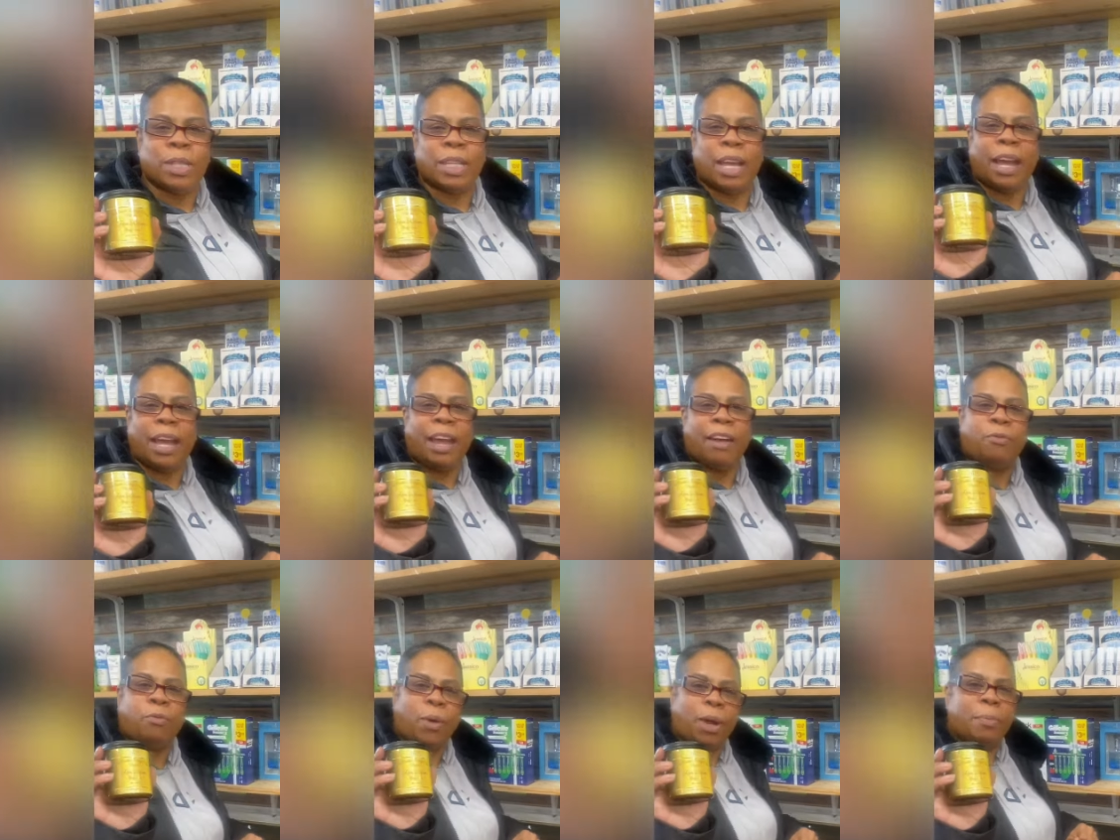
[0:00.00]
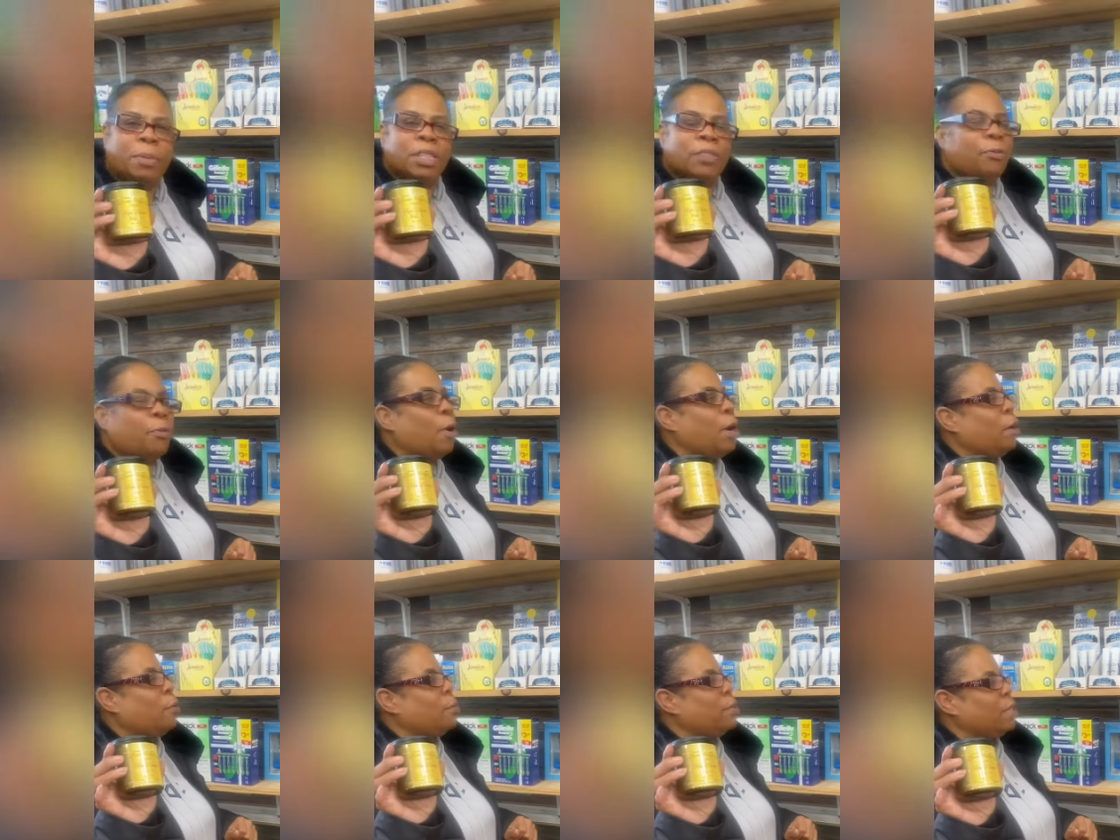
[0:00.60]
I have women's
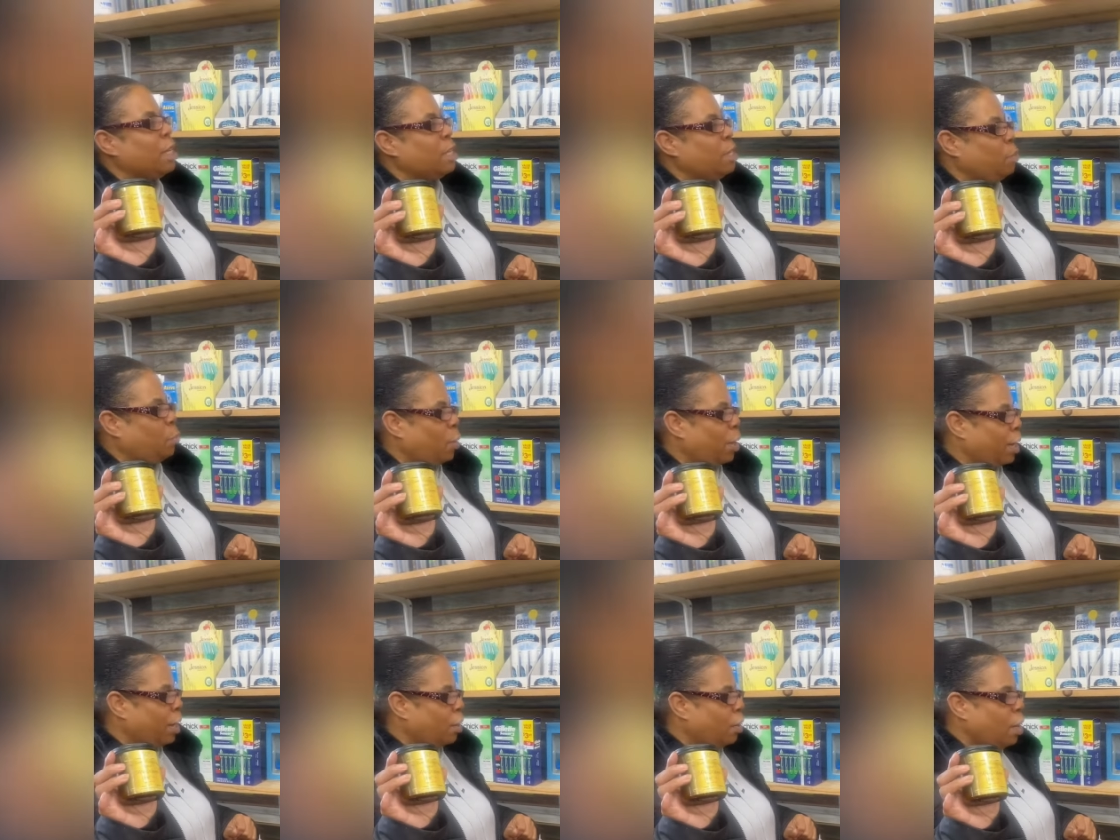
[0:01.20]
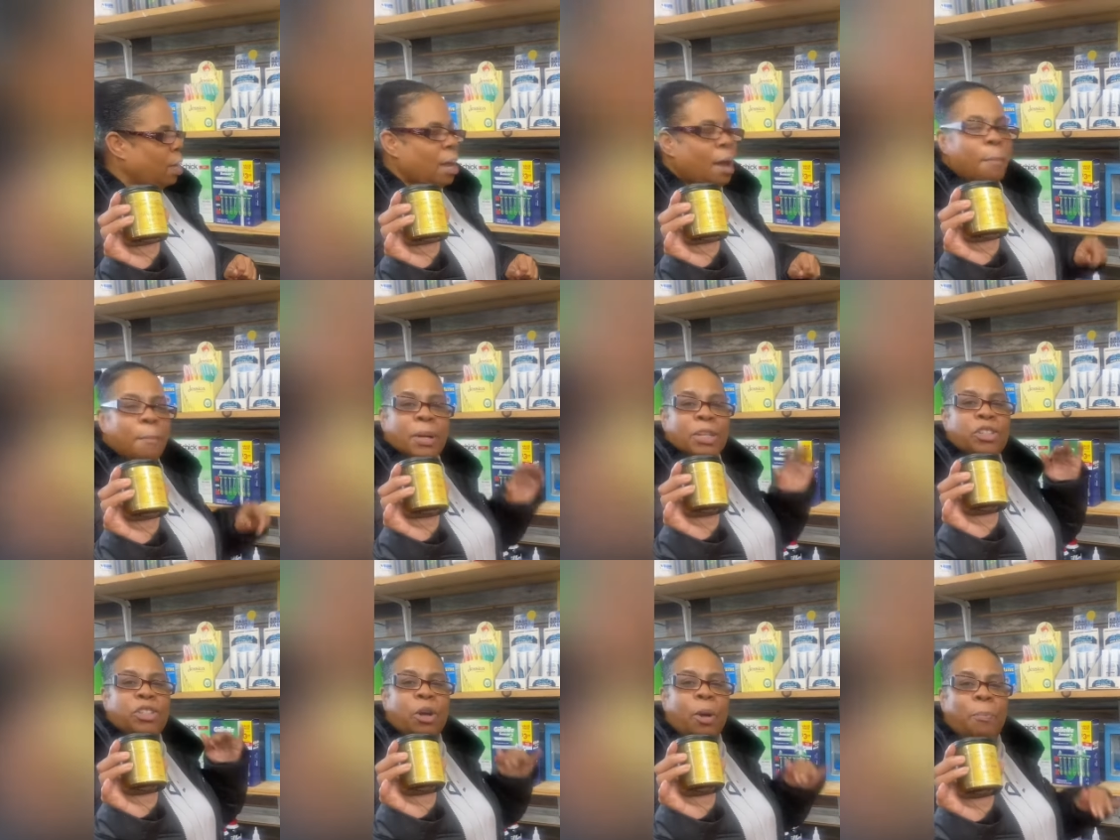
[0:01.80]
fragrance as well,
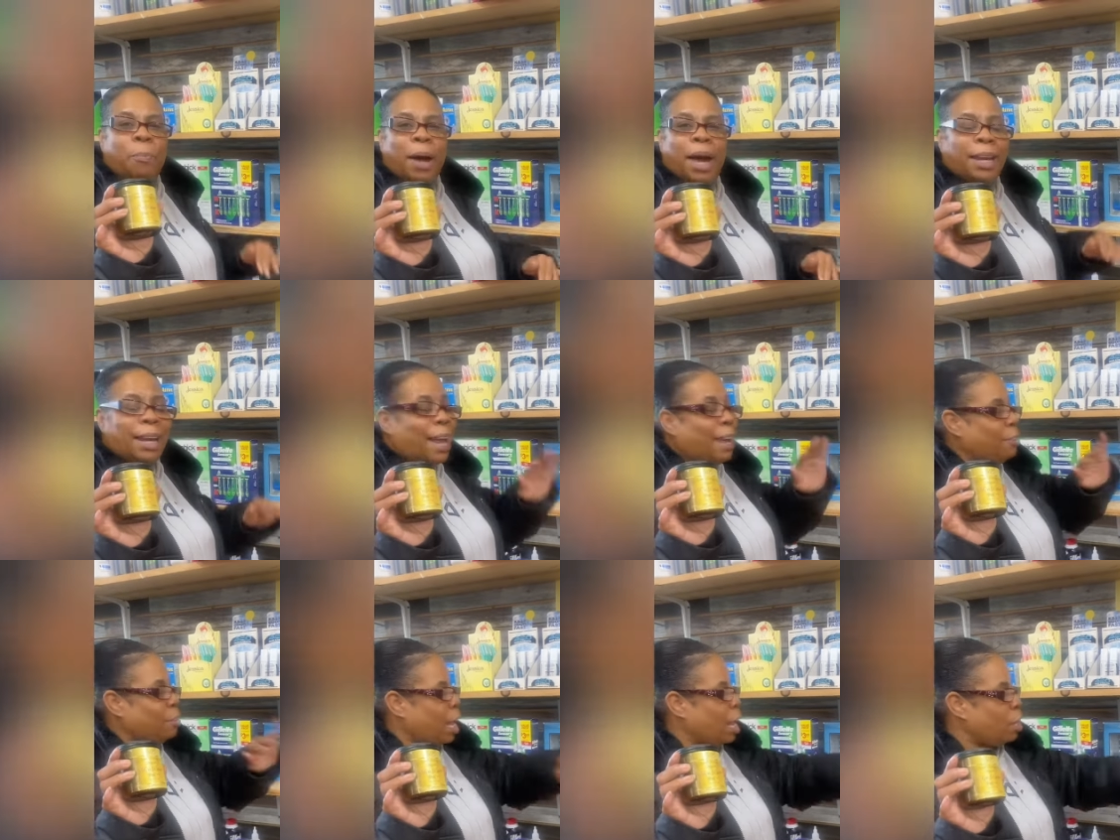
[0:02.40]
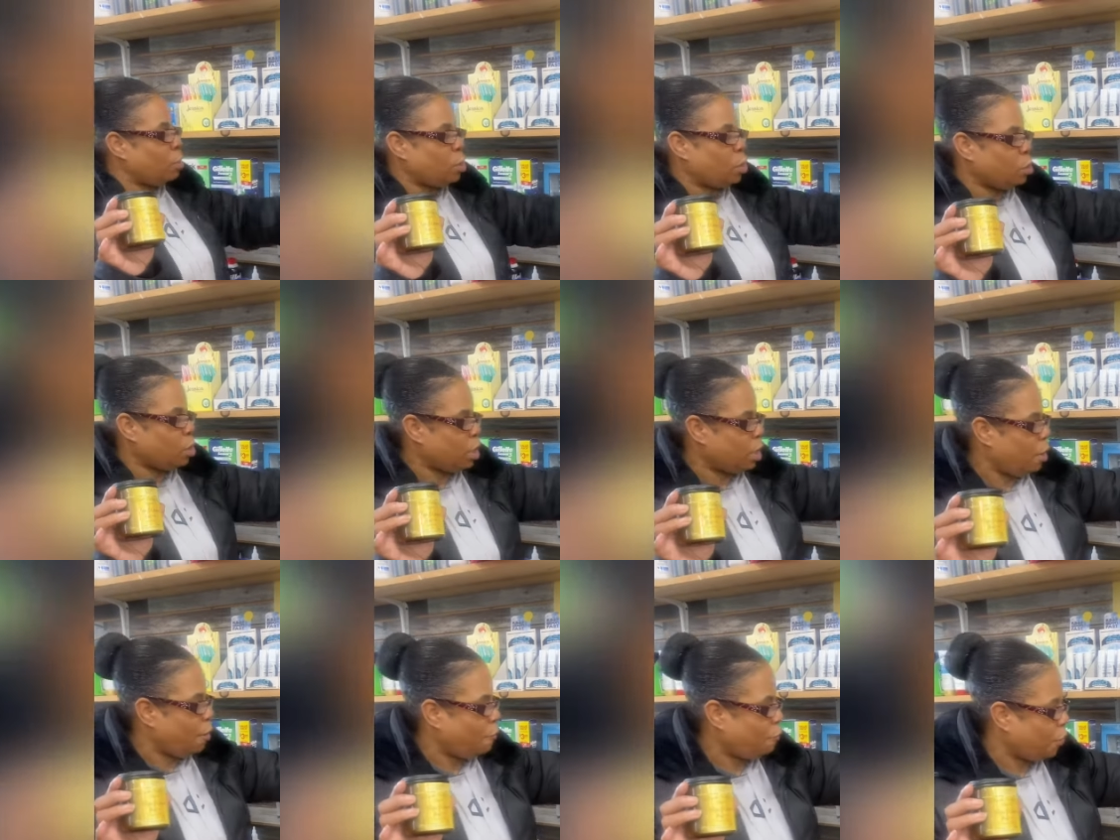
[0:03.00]
but your body, I also
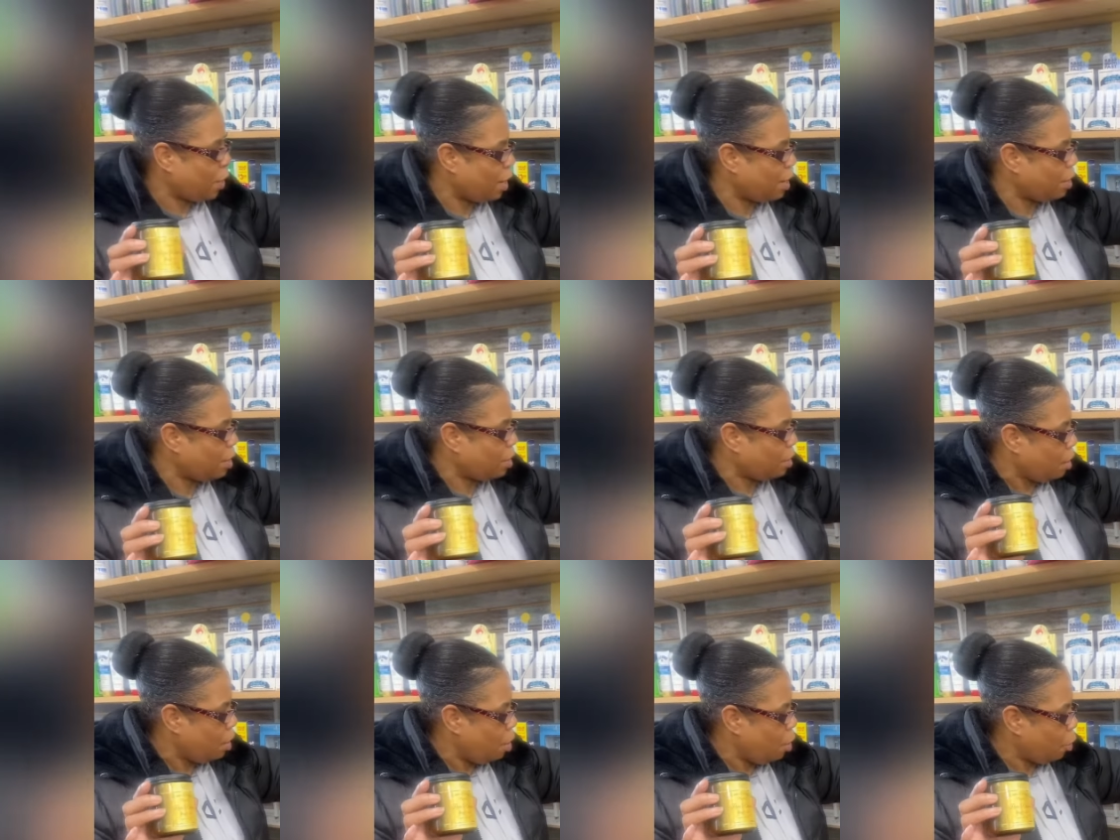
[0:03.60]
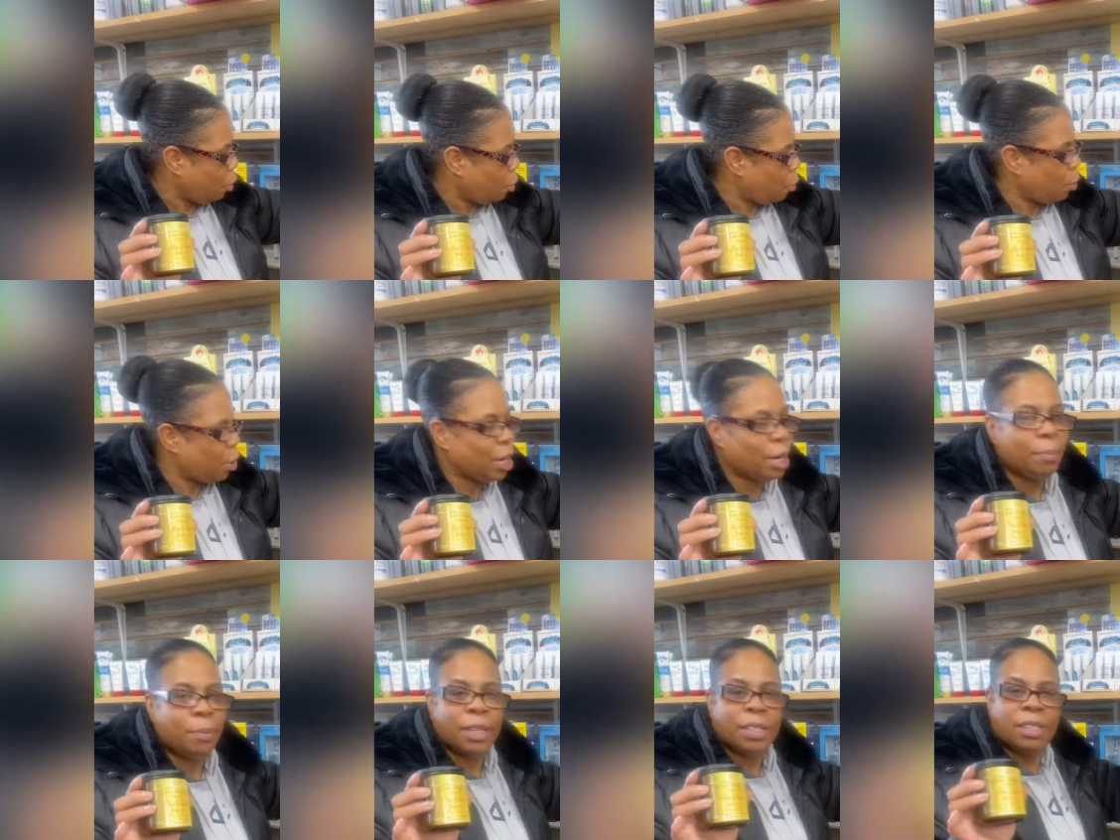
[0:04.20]
sell face
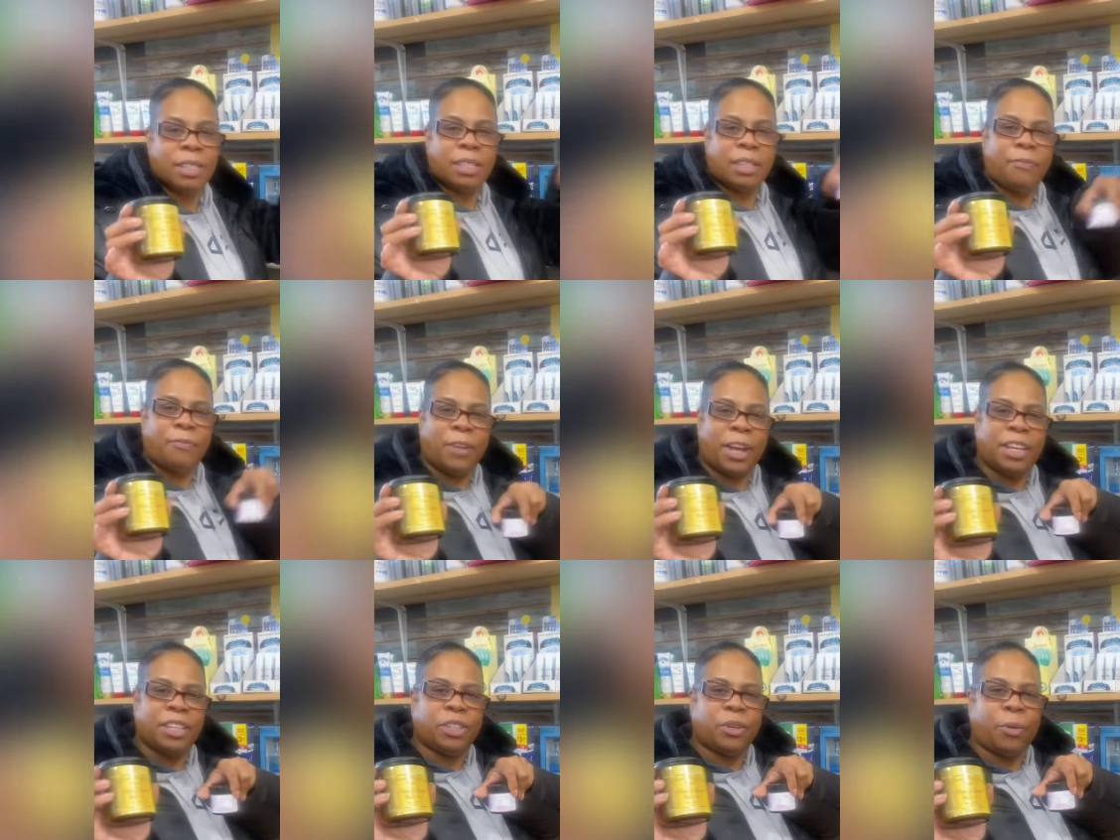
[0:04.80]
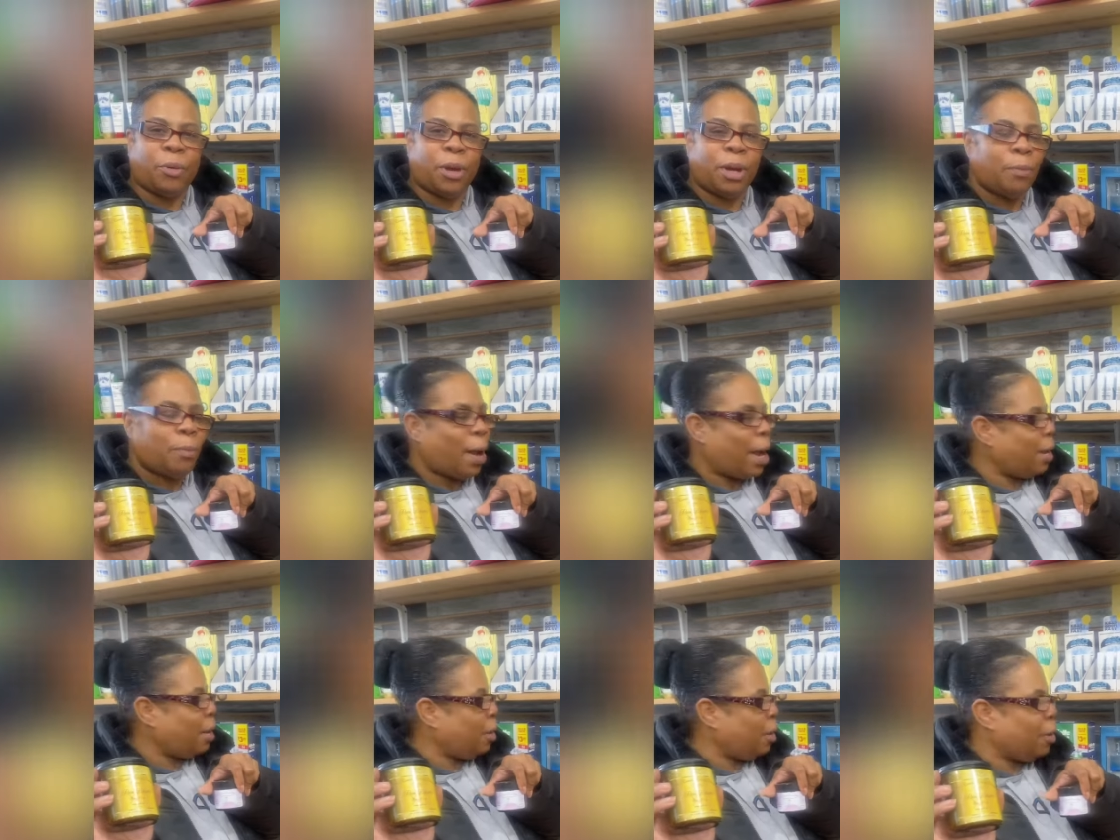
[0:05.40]
cream. This is the face cream
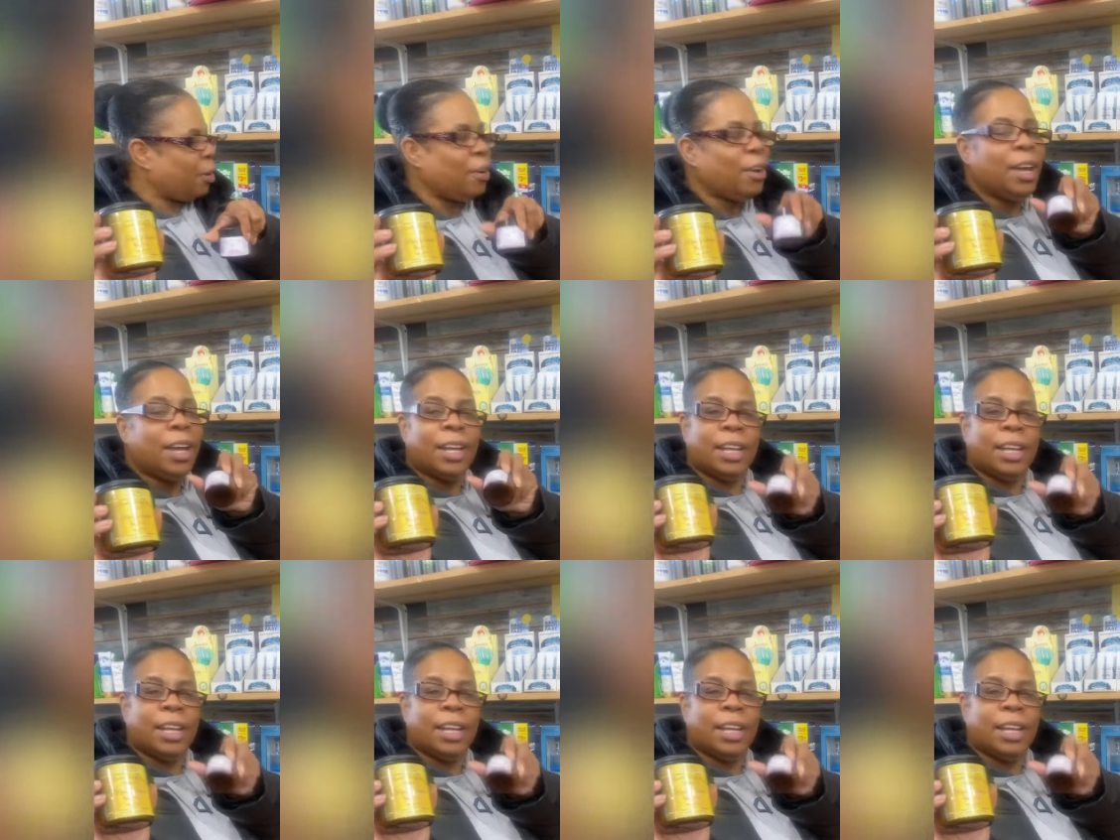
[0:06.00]
right here.